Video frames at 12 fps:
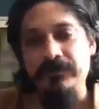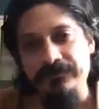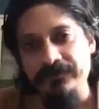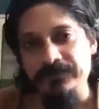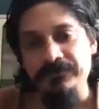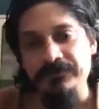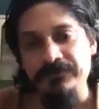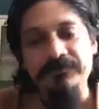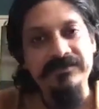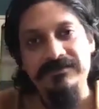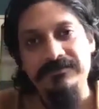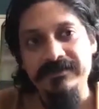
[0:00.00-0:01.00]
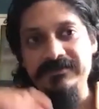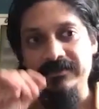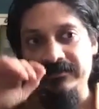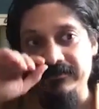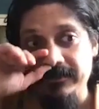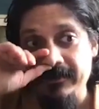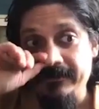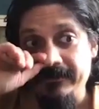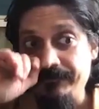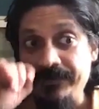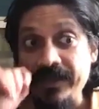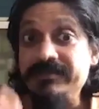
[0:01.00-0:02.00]
do it this way, etc.
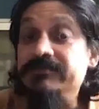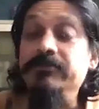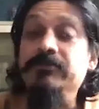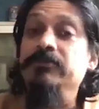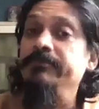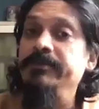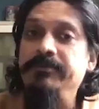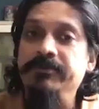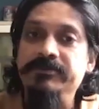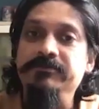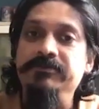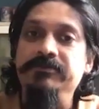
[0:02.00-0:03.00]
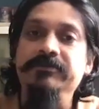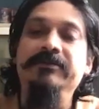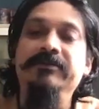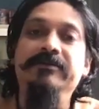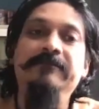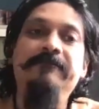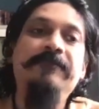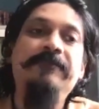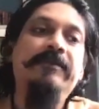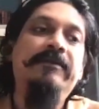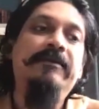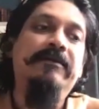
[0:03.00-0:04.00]
That's not going to be possible. Uh,
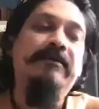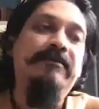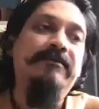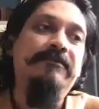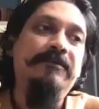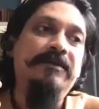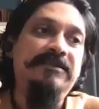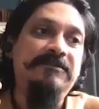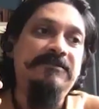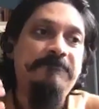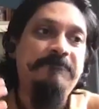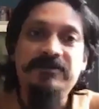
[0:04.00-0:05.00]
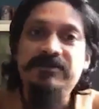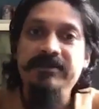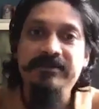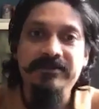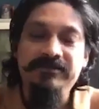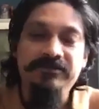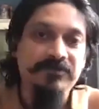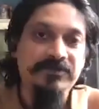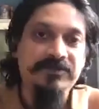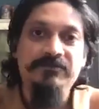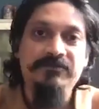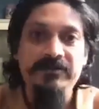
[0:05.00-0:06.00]
uh, especially in this situation
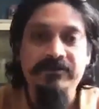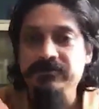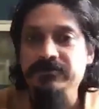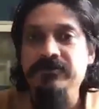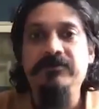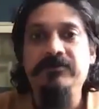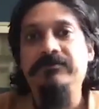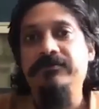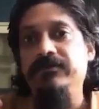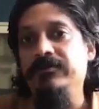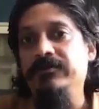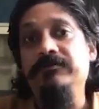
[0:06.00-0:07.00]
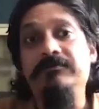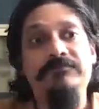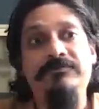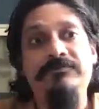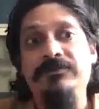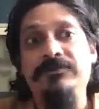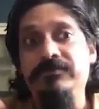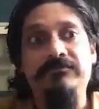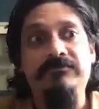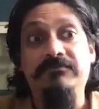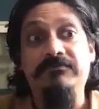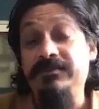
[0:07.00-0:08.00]
where you know you're you're you're
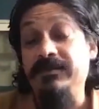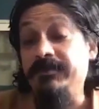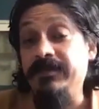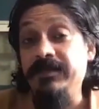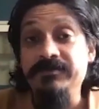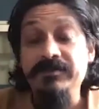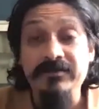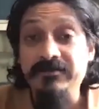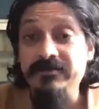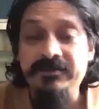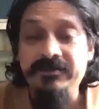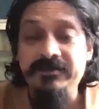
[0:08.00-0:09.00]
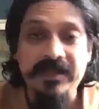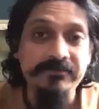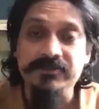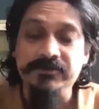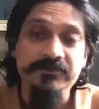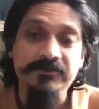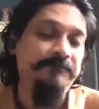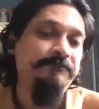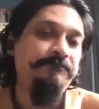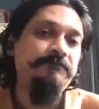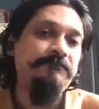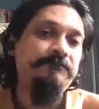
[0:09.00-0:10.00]
sometimes in another time zone
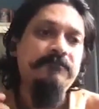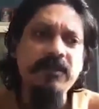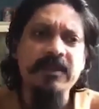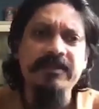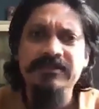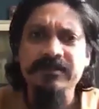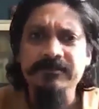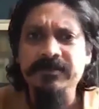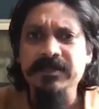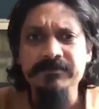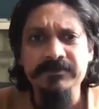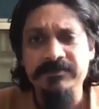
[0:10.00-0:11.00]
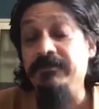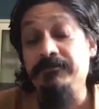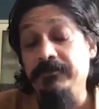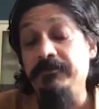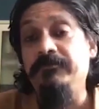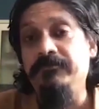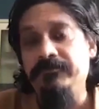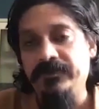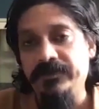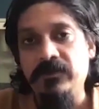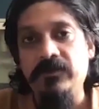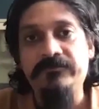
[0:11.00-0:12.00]
and sometimes uh, very
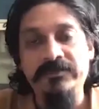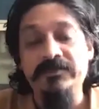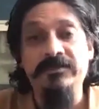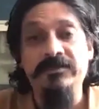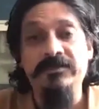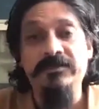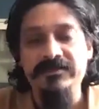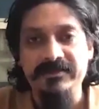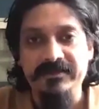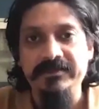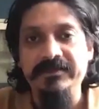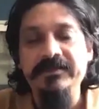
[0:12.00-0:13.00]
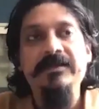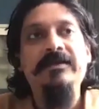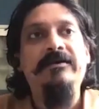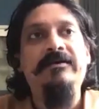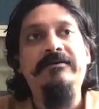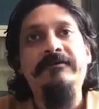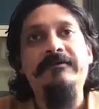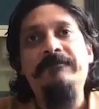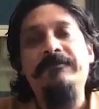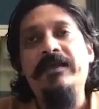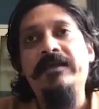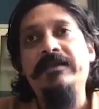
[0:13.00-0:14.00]
often in another city uh,
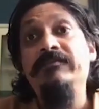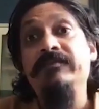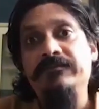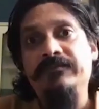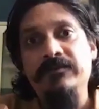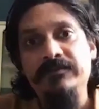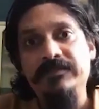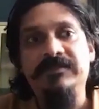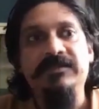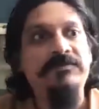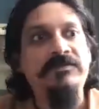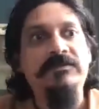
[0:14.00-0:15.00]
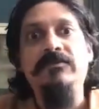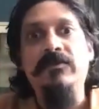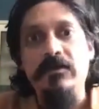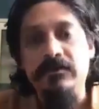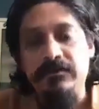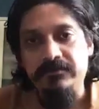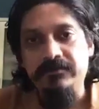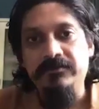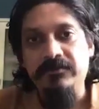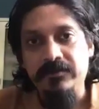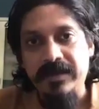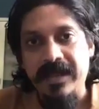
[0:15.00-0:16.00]
and even if you're in the same city not not
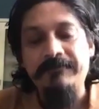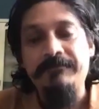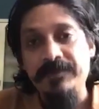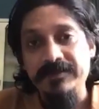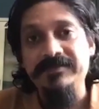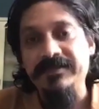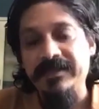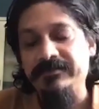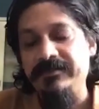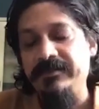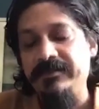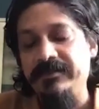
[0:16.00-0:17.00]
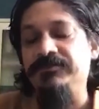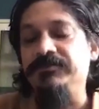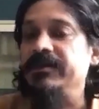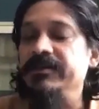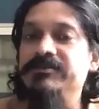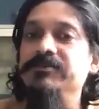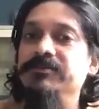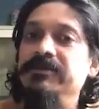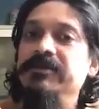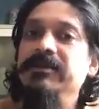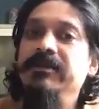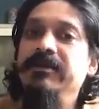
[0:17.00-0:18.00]
at present at that shoot right so
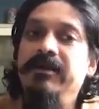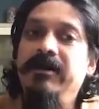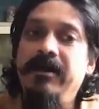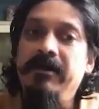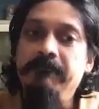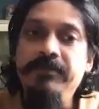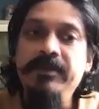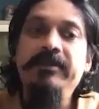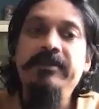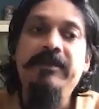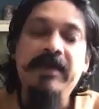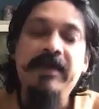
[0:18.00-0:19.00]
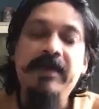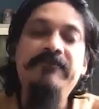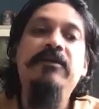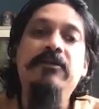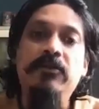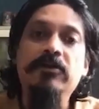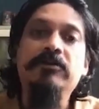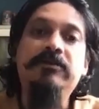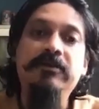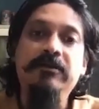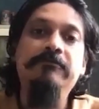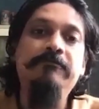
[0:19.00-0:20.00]
being having a
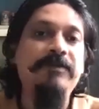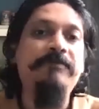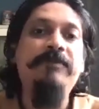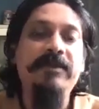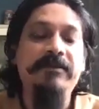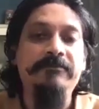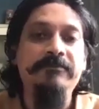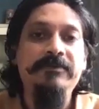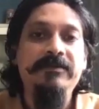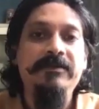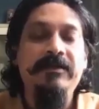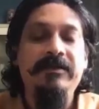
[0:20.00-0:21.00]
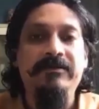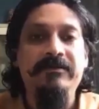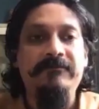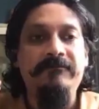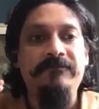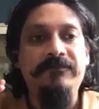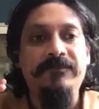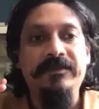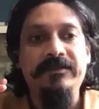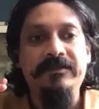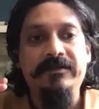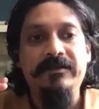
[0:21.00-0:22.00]
lockdown ppm uh,
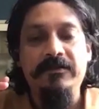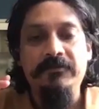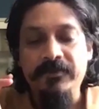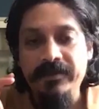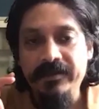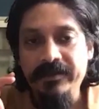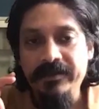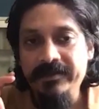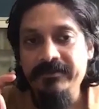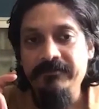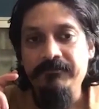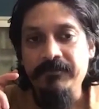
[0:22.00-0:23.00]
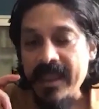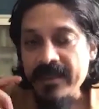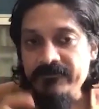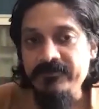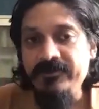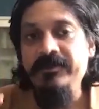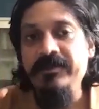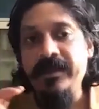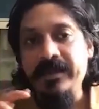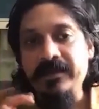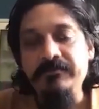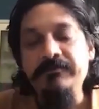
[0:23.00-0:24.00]
where every
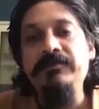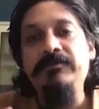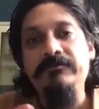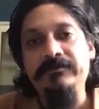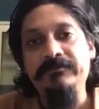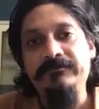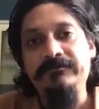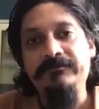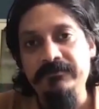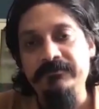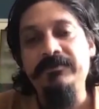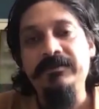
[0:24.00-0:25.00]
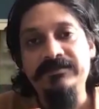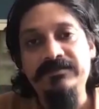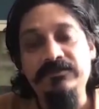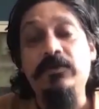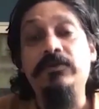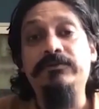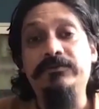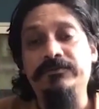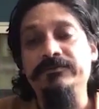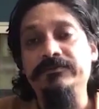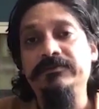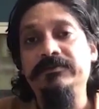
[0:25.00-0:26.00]
element of the film is thought through
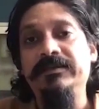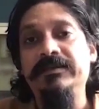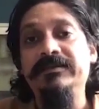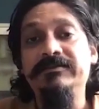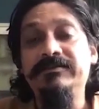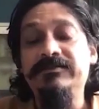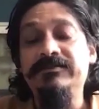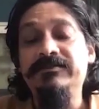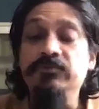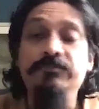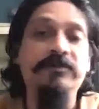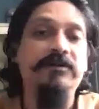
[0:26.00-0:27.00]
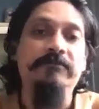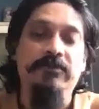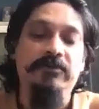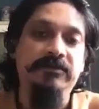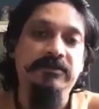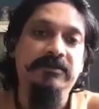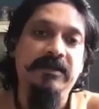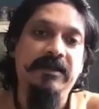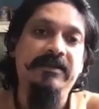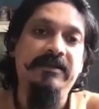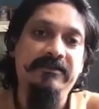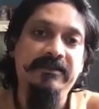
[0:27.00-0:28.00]
is super mm. important and i
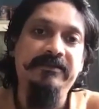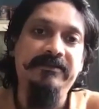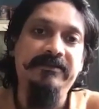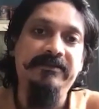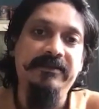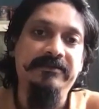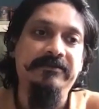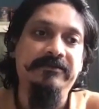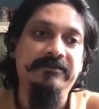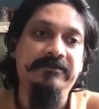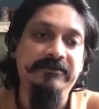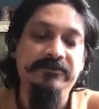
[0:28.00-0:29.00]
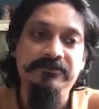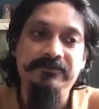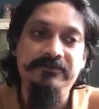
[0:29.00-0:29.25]
think that uh, you know